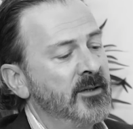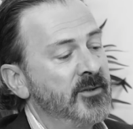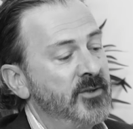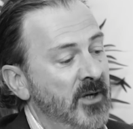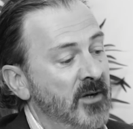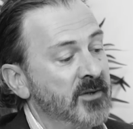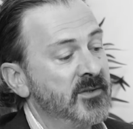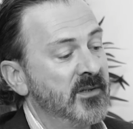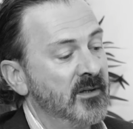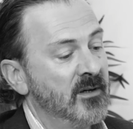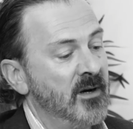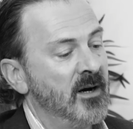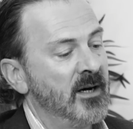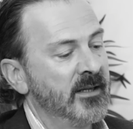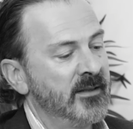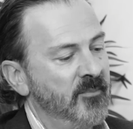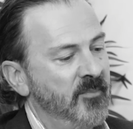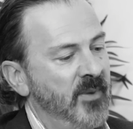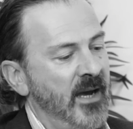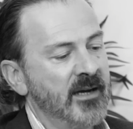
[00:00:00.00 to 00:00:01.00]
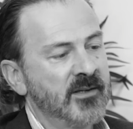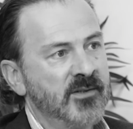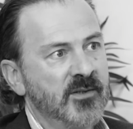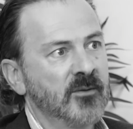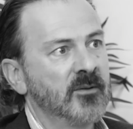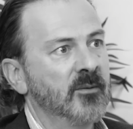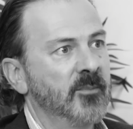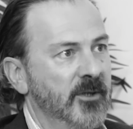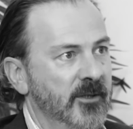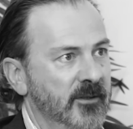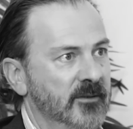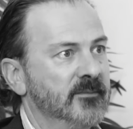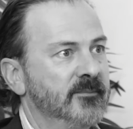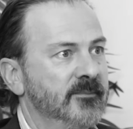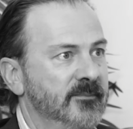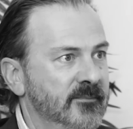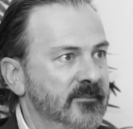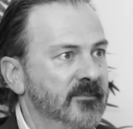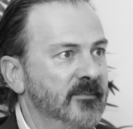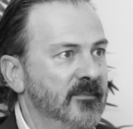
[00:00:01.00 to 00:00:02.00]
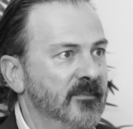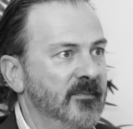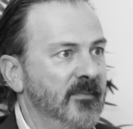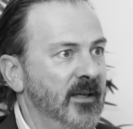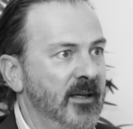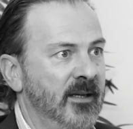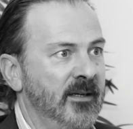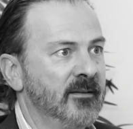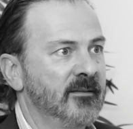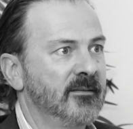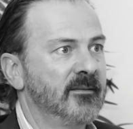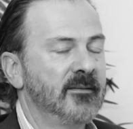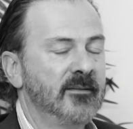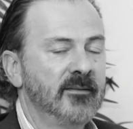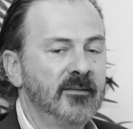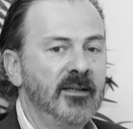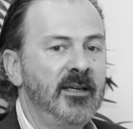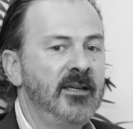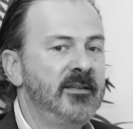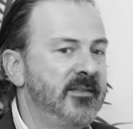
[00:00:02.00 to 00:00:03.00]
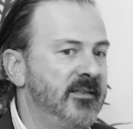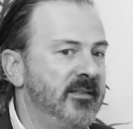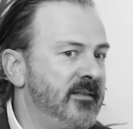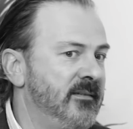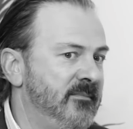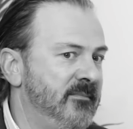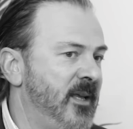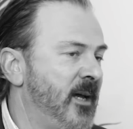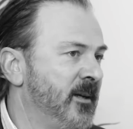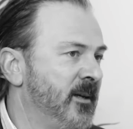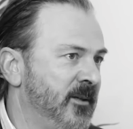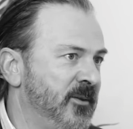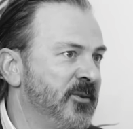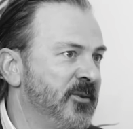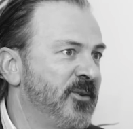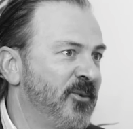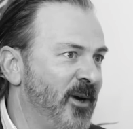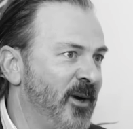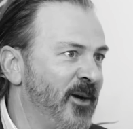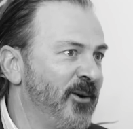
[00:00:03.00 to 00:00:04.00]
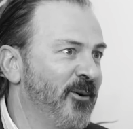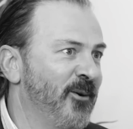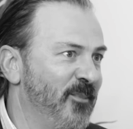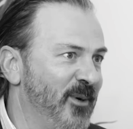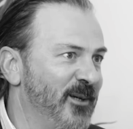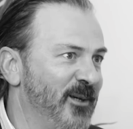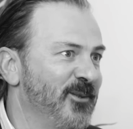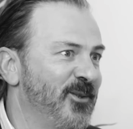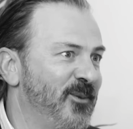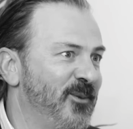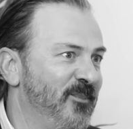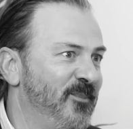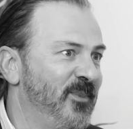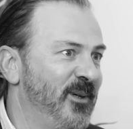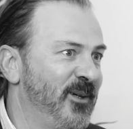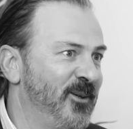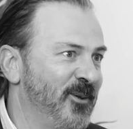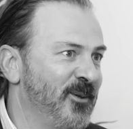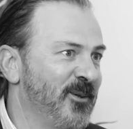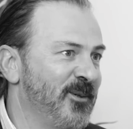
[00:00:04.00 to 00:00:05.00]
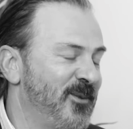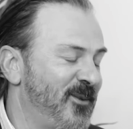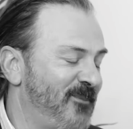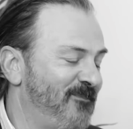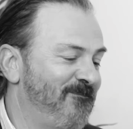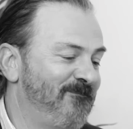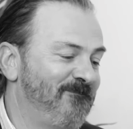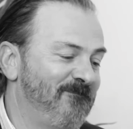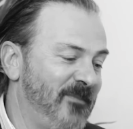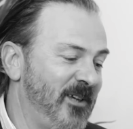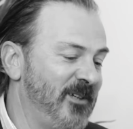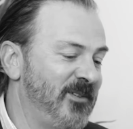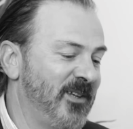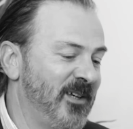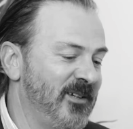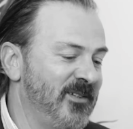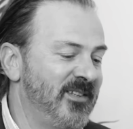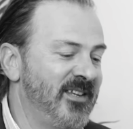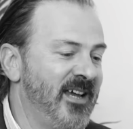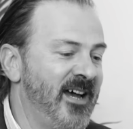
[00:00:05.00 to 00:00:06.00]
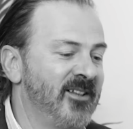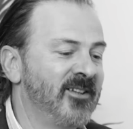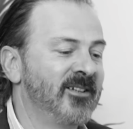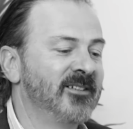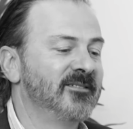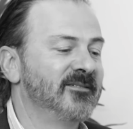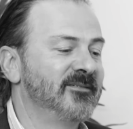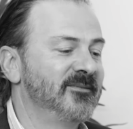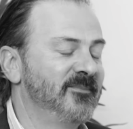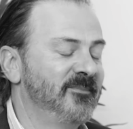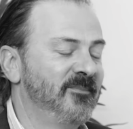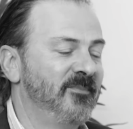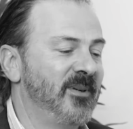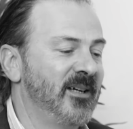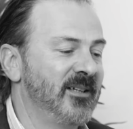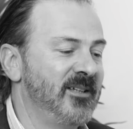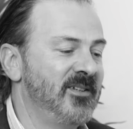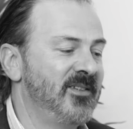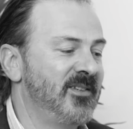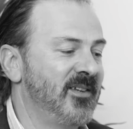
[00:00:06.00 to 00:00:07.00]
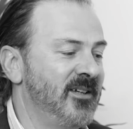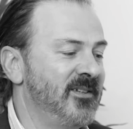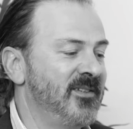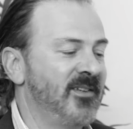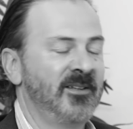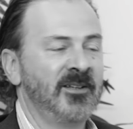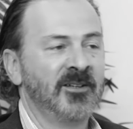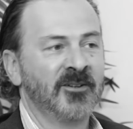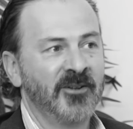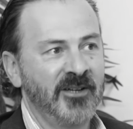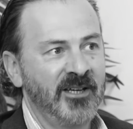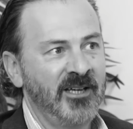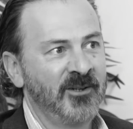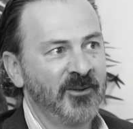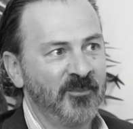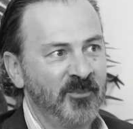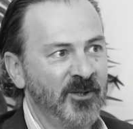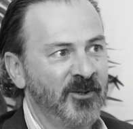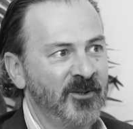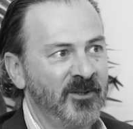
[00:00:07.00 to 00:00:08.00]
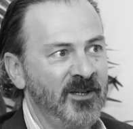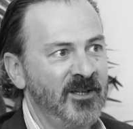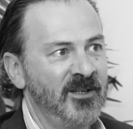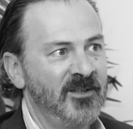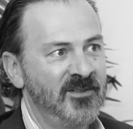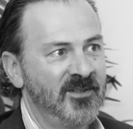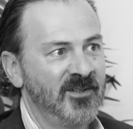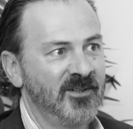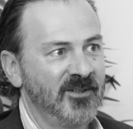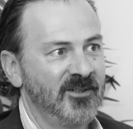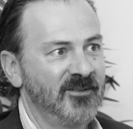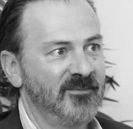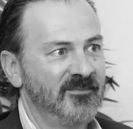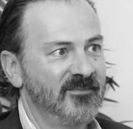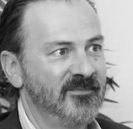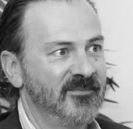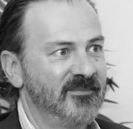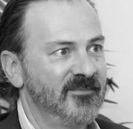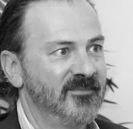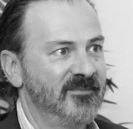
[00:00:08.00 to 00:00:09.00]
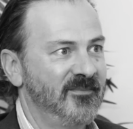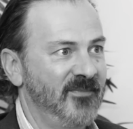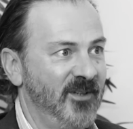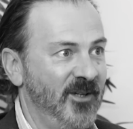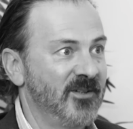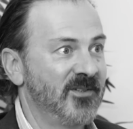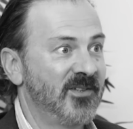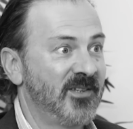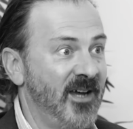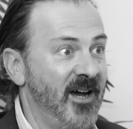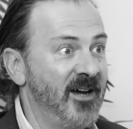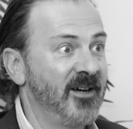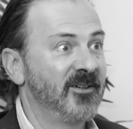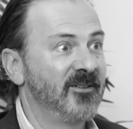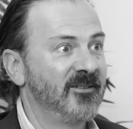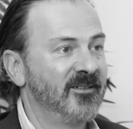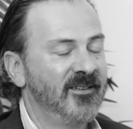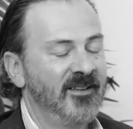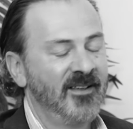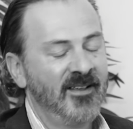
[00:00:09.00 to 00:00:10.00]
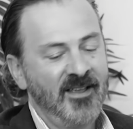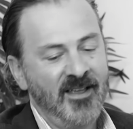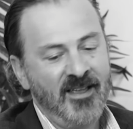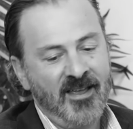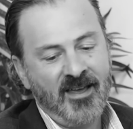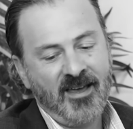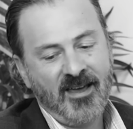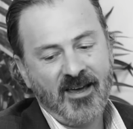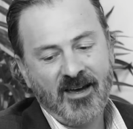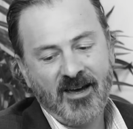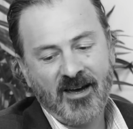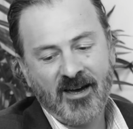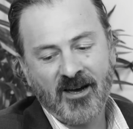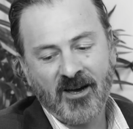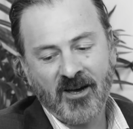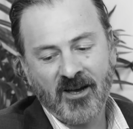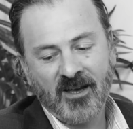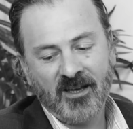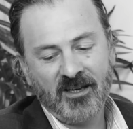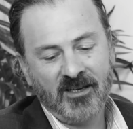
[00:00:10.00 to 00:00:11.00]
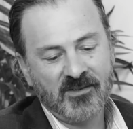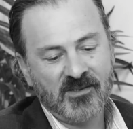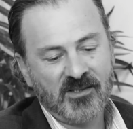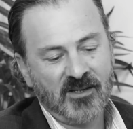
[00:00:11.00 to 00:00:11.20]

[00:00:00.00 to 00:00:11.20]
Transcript: Joe's the guy that backs Zuckerberg. And he's down in Australia a bunch because he sees talent, but he sees an inability to you know, scale uh, in